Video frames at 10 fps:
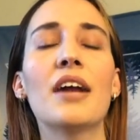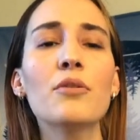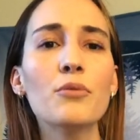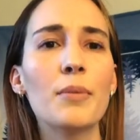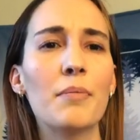I
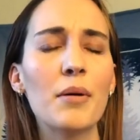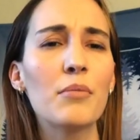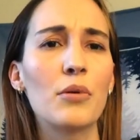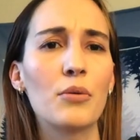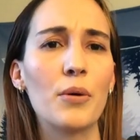don't
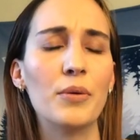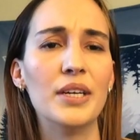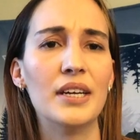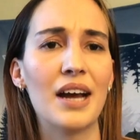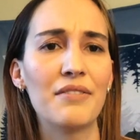remember what we
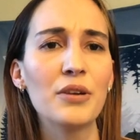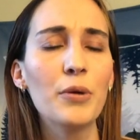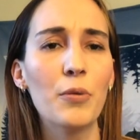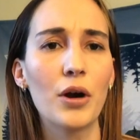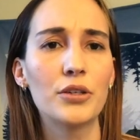did. I think
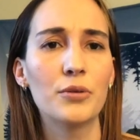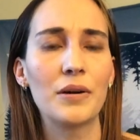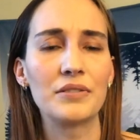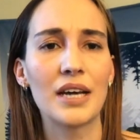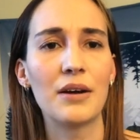we walked
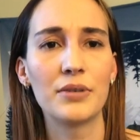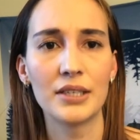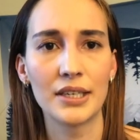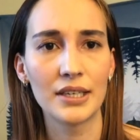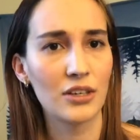around town
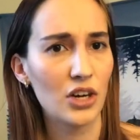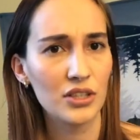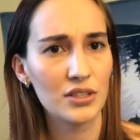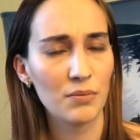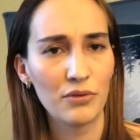and like
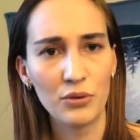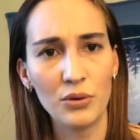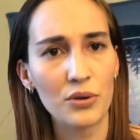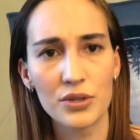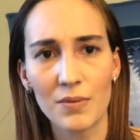got some
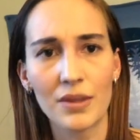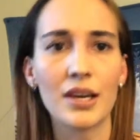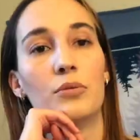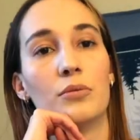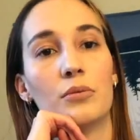food or
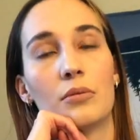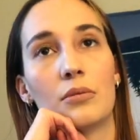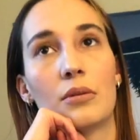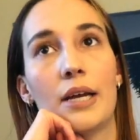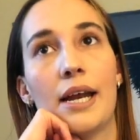something.
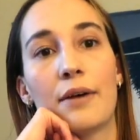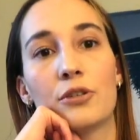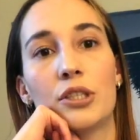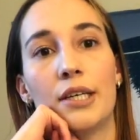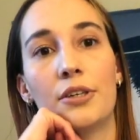8
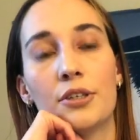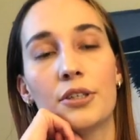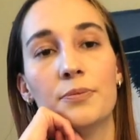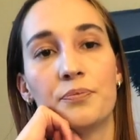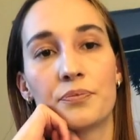hours
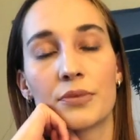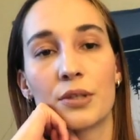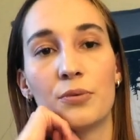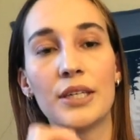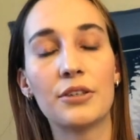later,
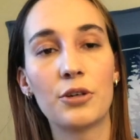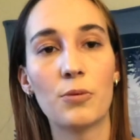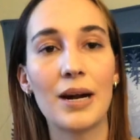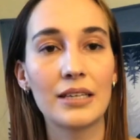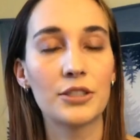we could go
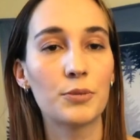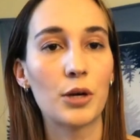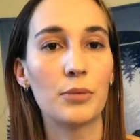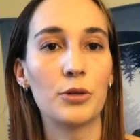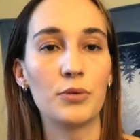back into our
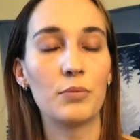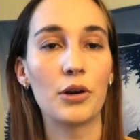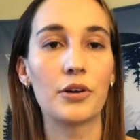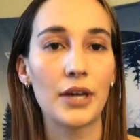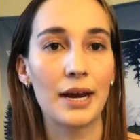apartment. We
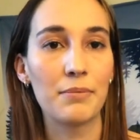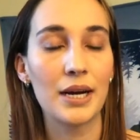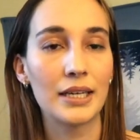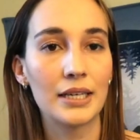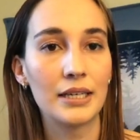brought our cat
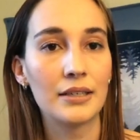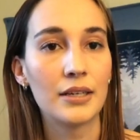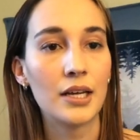back in.